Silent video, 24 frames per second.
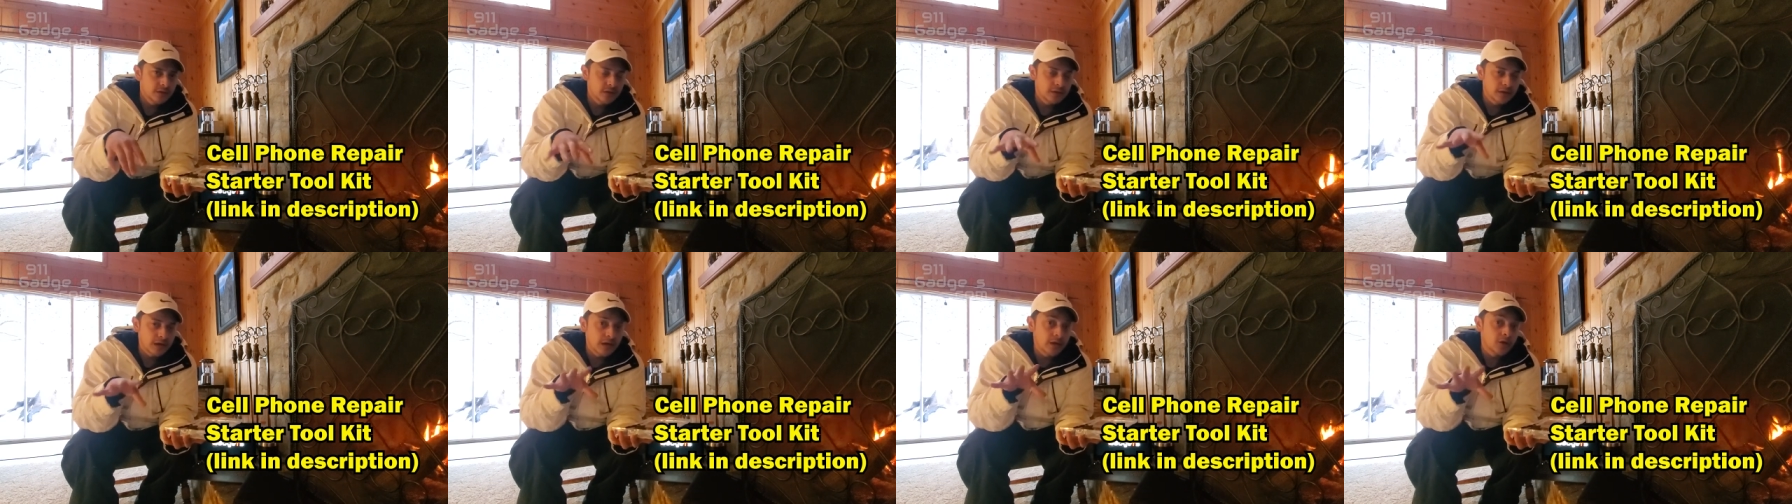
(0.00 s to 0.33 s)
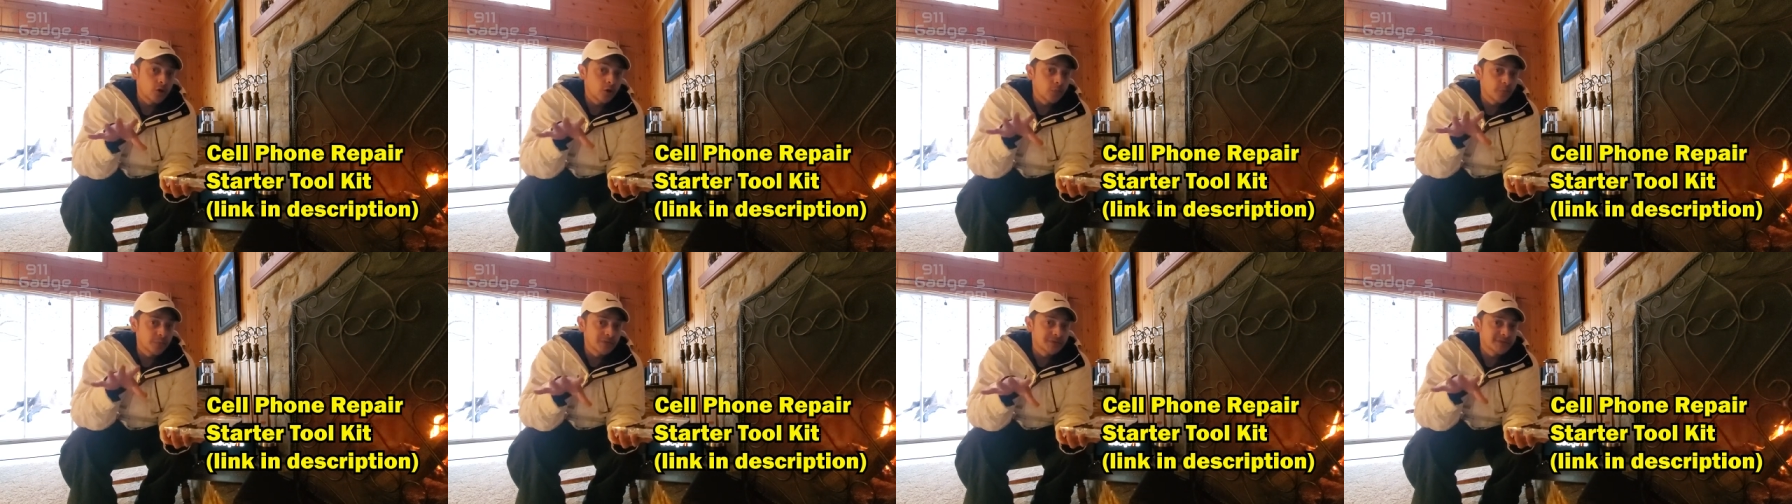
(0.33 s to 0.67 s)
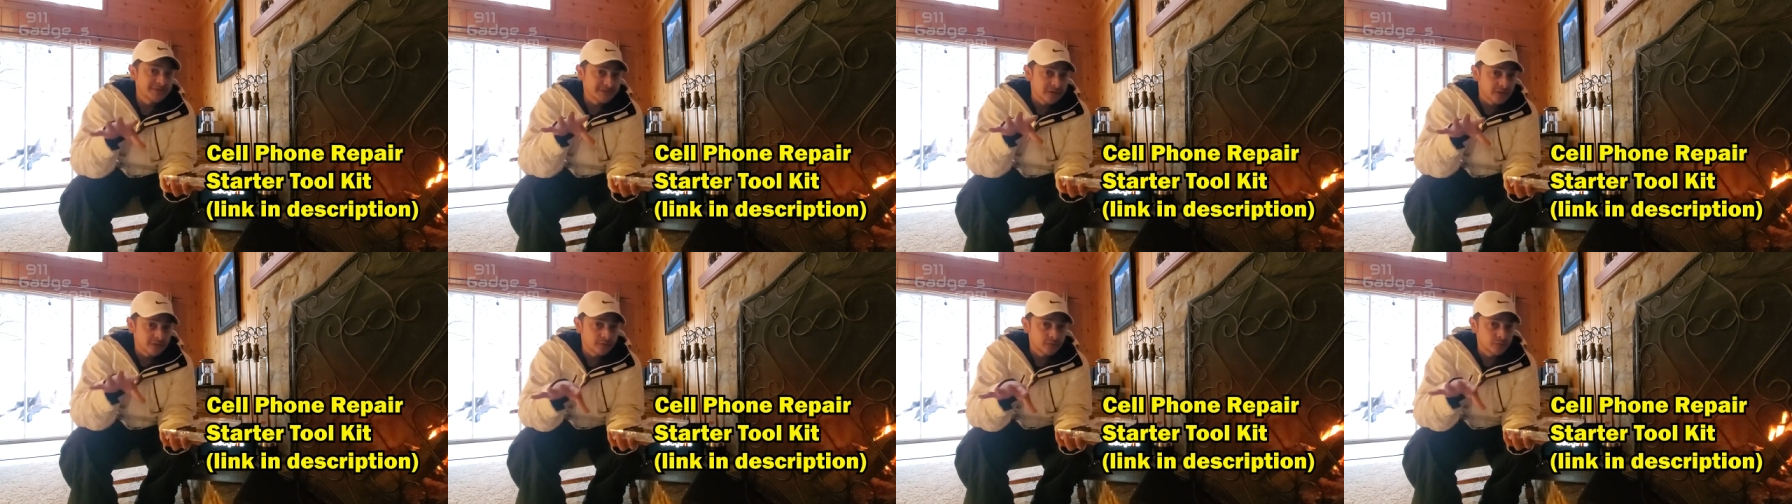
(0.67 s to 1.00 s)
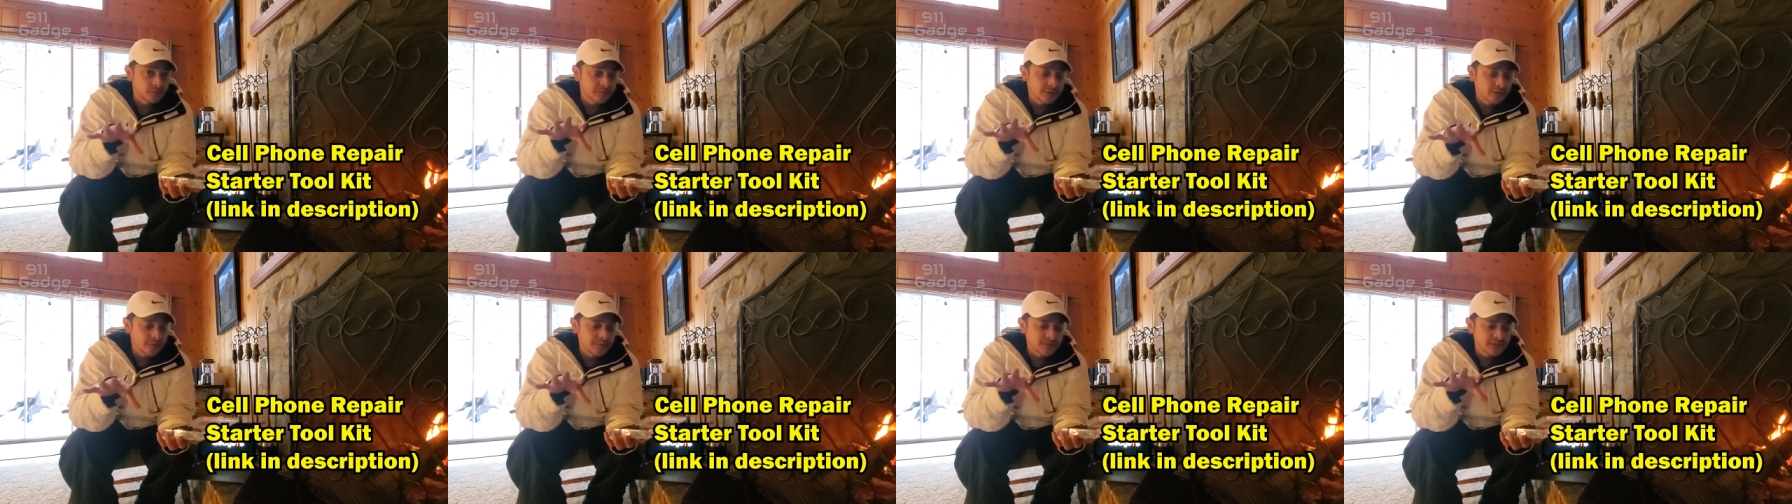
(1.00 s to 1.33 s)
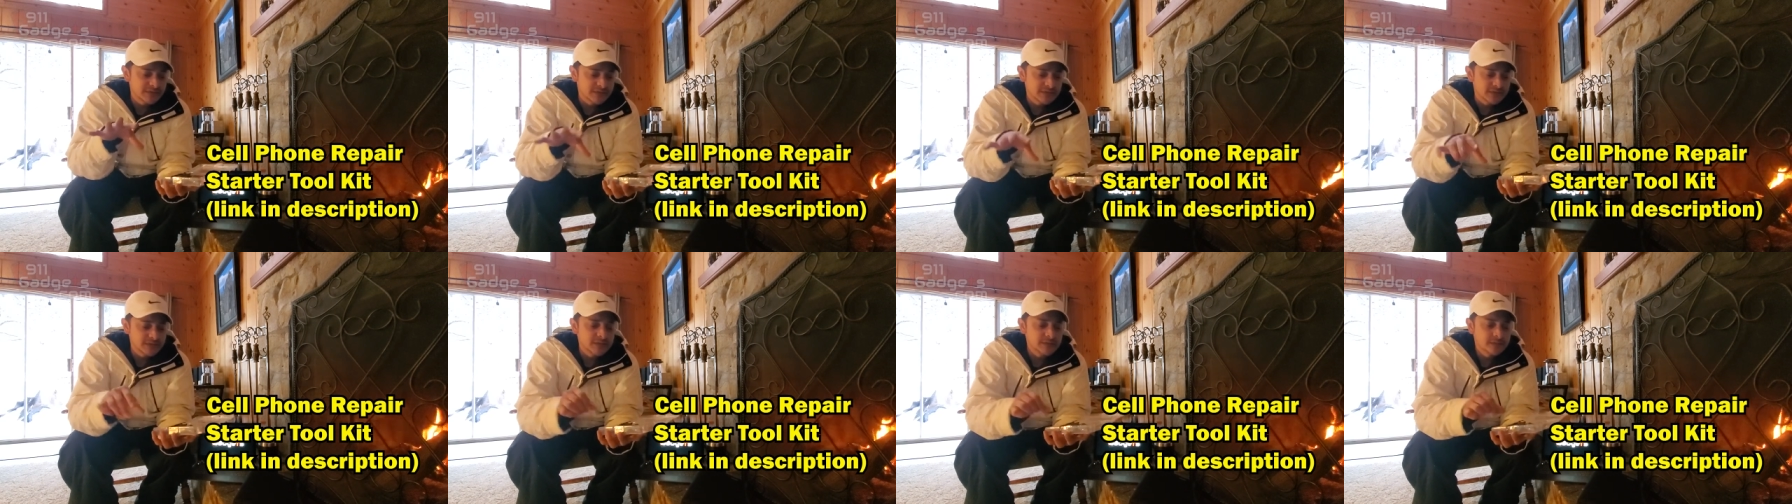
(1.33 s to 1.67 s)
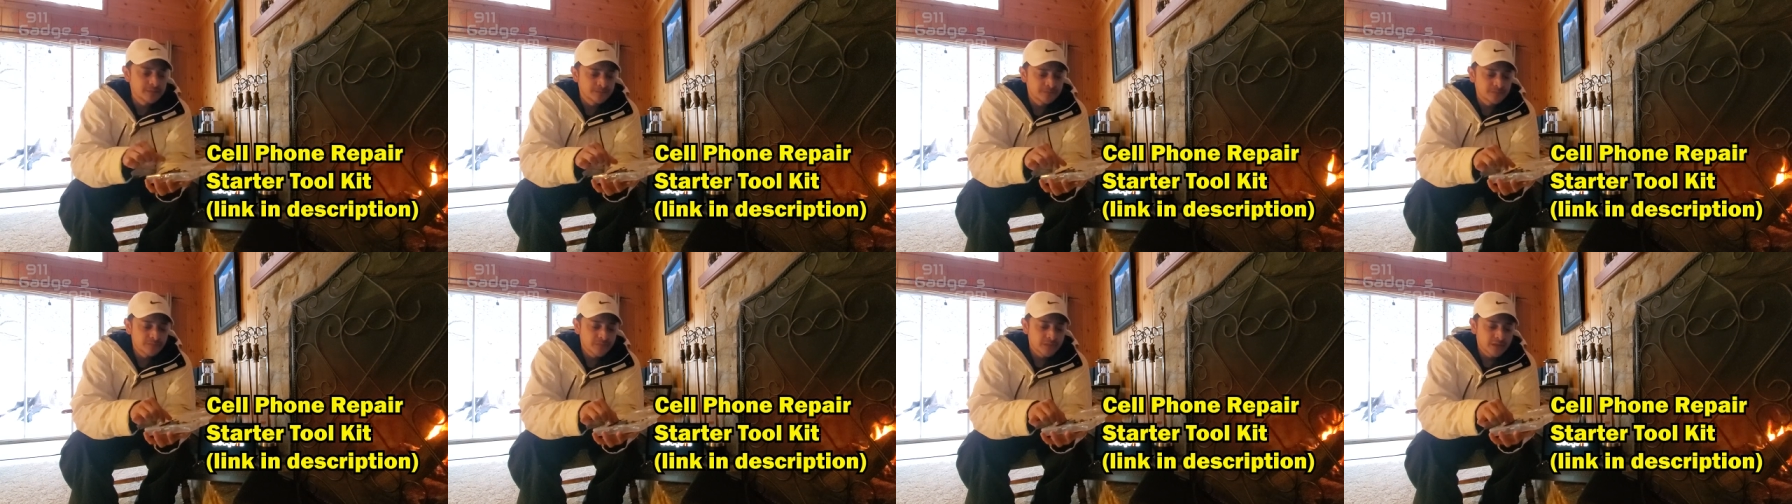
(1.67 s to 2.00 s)
on how to open a cell phone repair business,
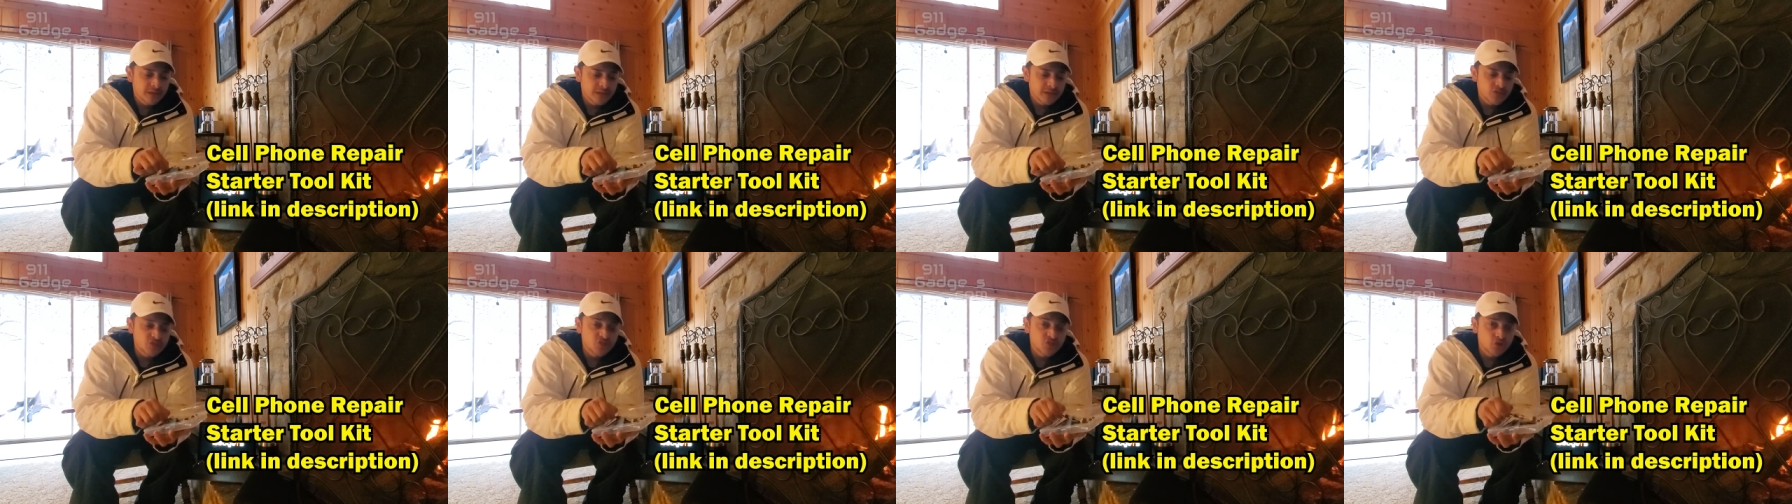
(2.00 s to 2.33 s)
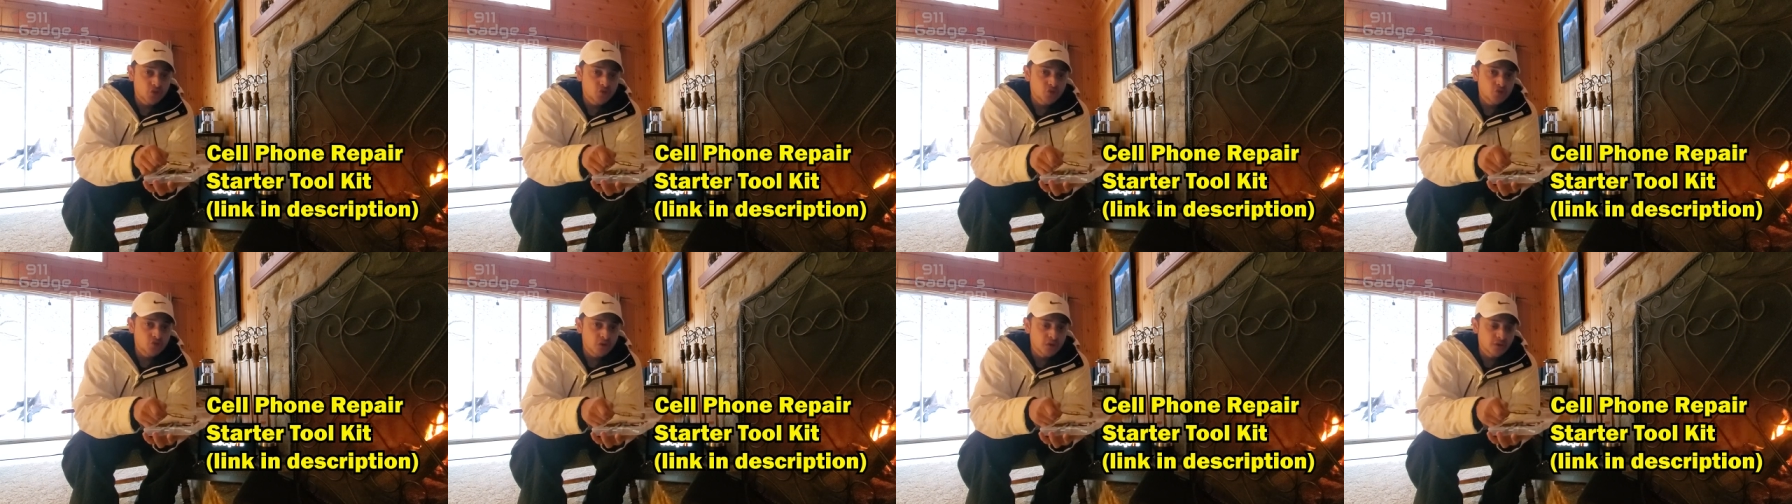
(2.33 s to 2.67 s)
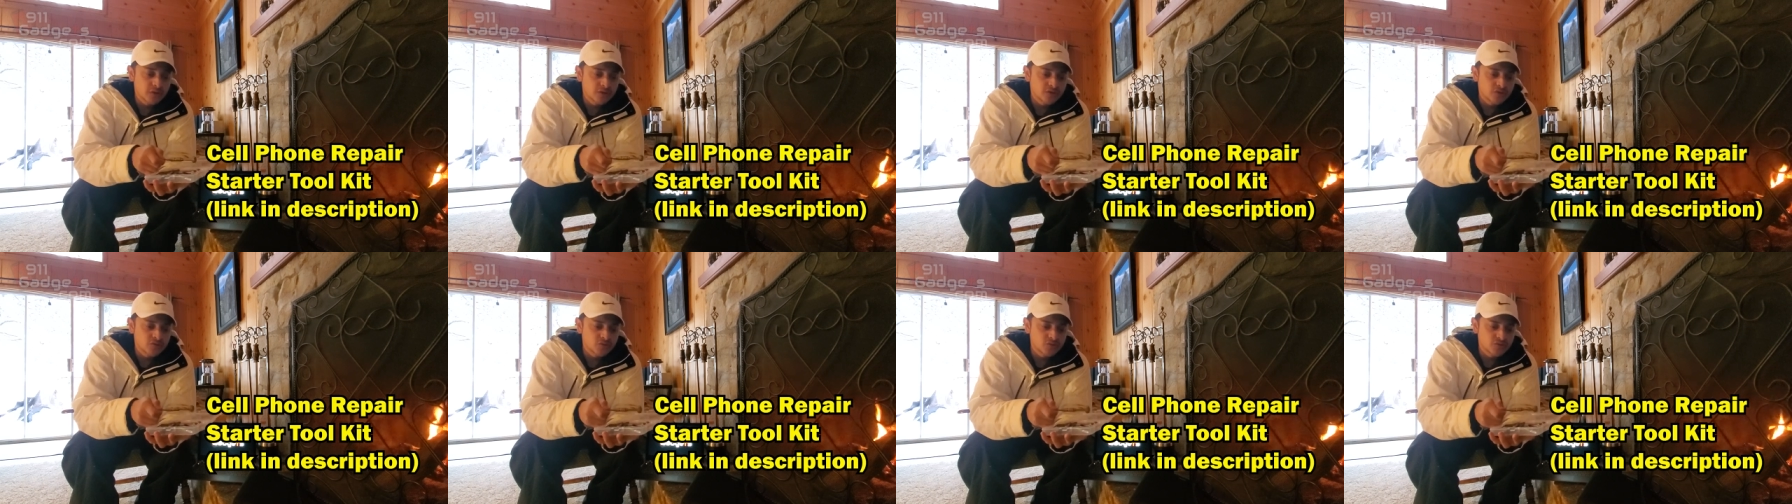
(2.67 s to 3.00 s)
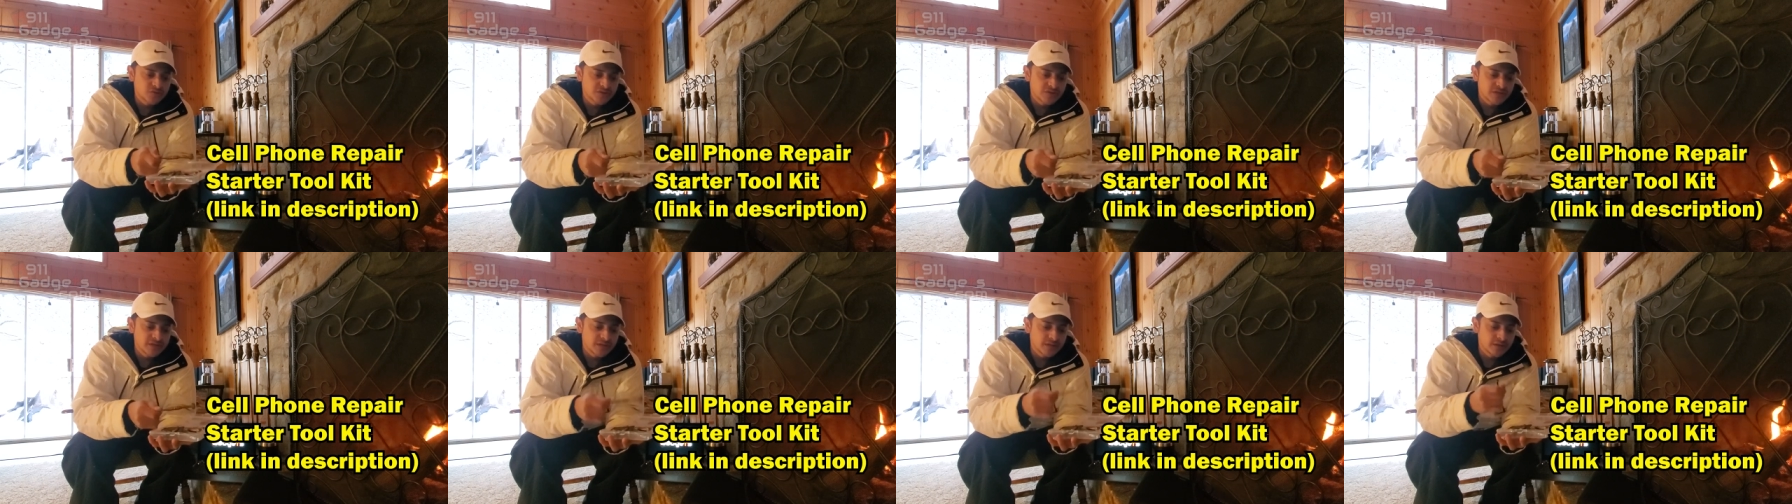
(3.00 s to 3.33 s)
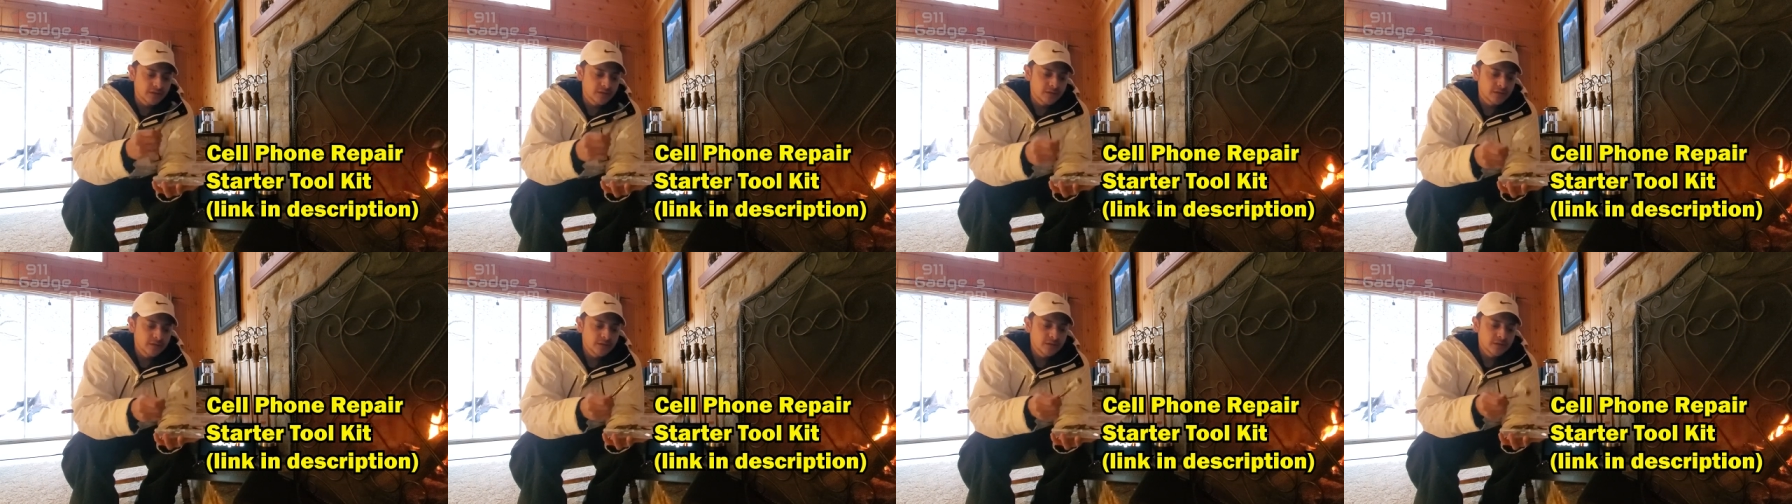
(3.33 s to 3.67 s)
it shows you all the tools you need.